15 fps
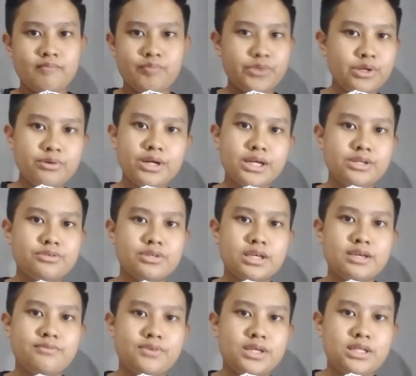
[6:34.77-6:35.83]
No, I don't
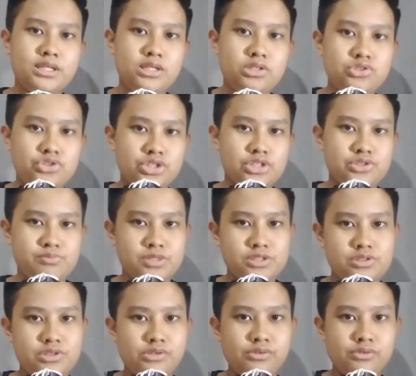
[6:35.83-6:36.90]
have any
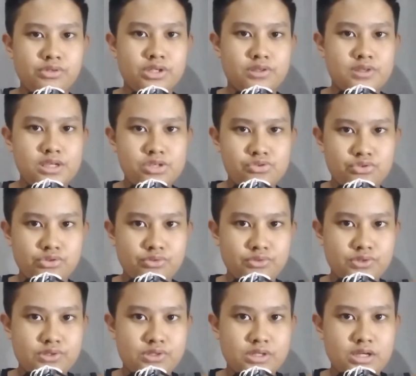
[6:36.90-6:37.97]
judgment to
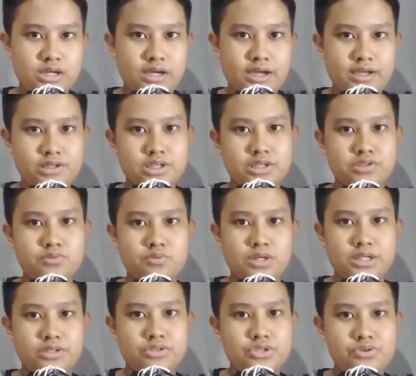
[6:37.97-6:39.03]
cathedrals. I just
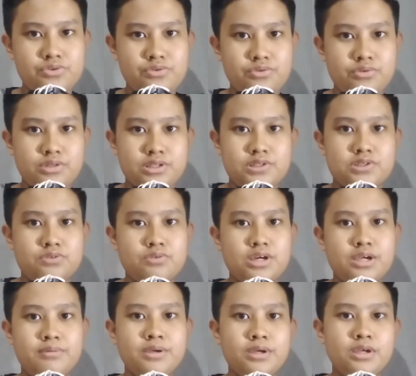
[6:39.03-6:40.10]
wanted to
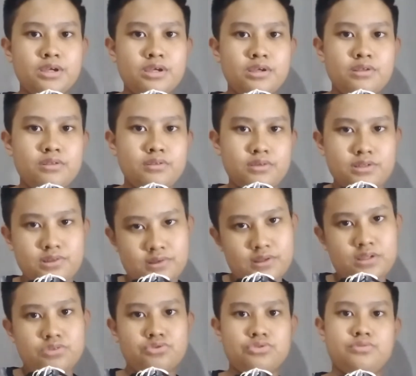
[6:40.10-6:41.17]
describe the
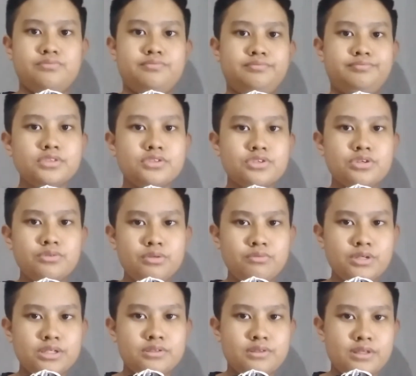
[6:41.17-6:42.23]
cathedral. So we
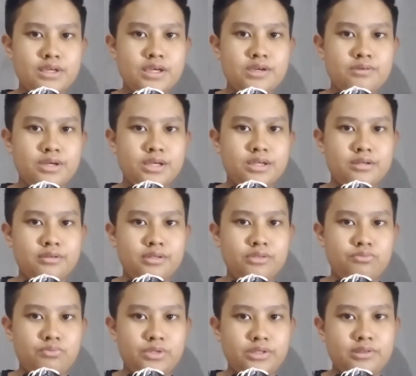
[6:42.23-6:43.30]
went there and
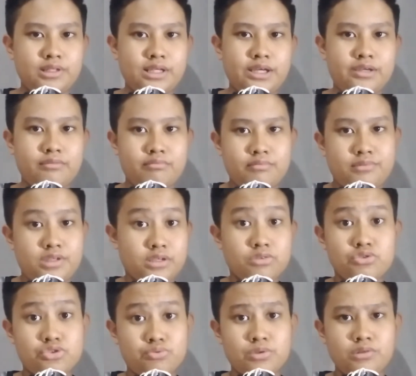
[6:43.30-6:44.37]
it went like the
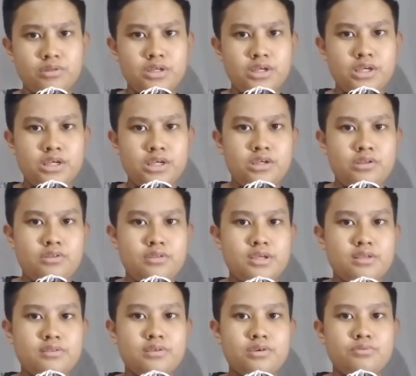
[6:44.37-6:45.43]
usual.
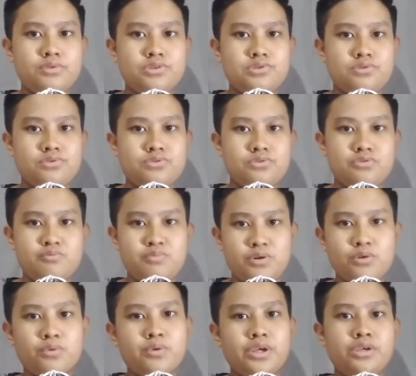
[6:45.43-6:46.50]
Then there was also
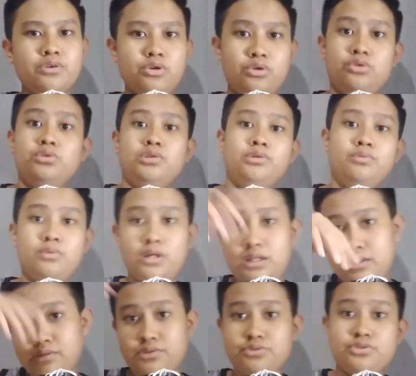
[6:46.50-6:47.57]
pouring holy
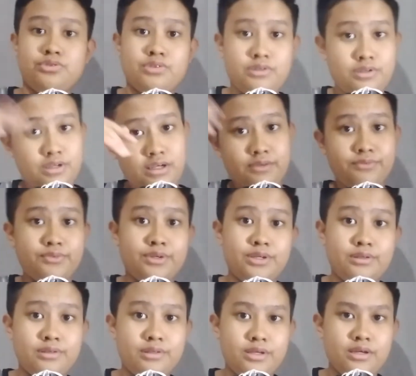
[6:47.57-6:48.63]
water to the
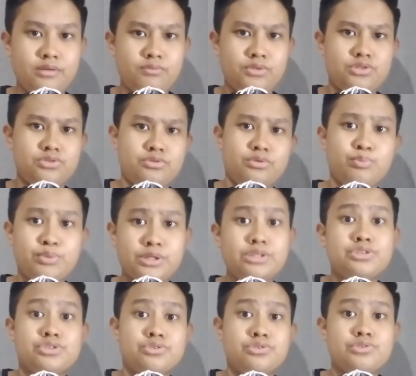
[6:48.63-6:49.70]
coffin. Then we took
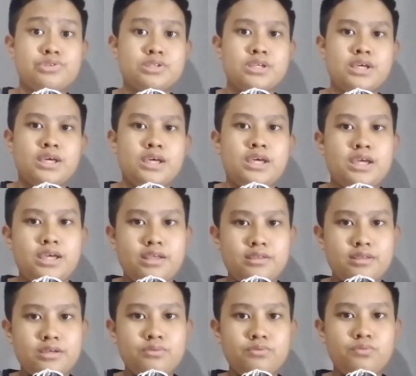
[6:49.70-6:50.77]
pictures and
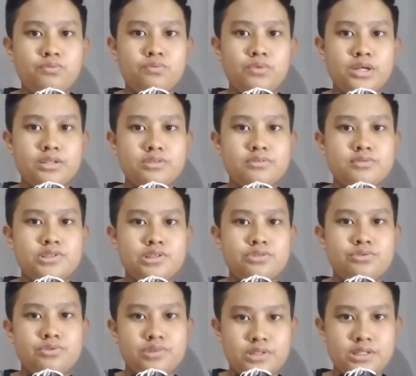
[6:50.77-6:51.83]
then went
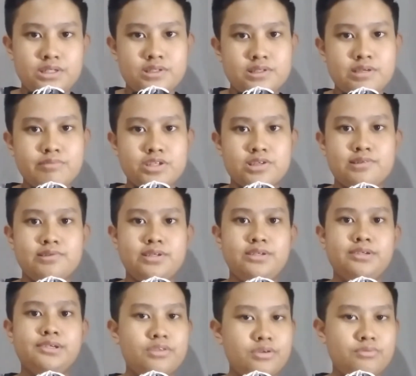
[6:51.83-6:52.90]
to the
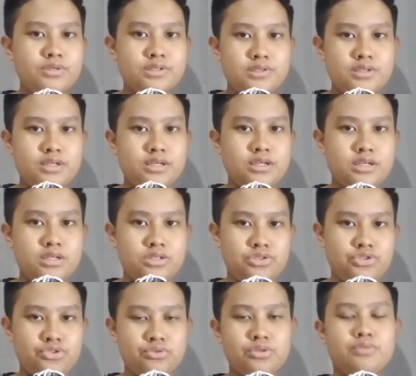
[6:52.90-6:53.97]
cemetery. There was a
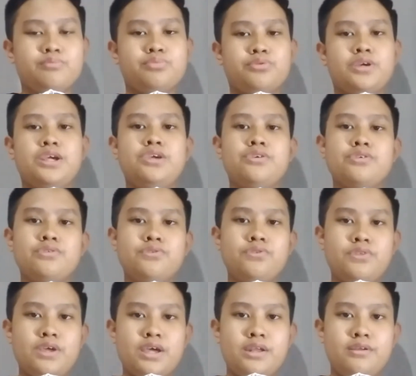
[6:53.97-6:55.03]
short prayer,
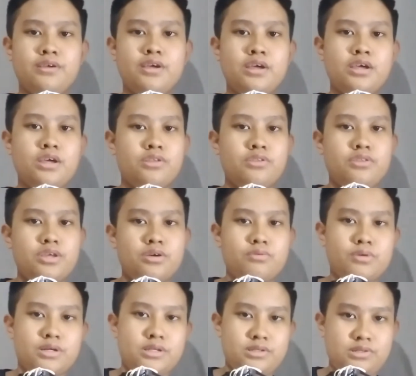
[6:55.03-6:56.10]
then there
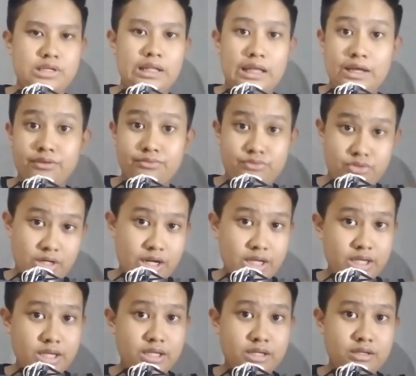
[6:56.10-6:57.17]
was a lot of
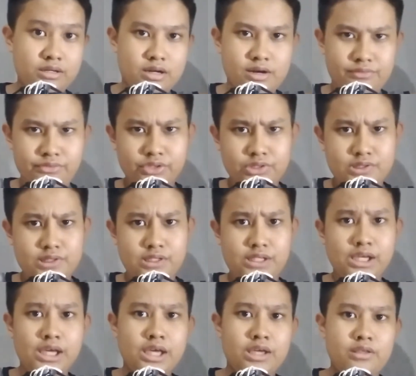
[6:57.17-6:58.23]
crying, obviously.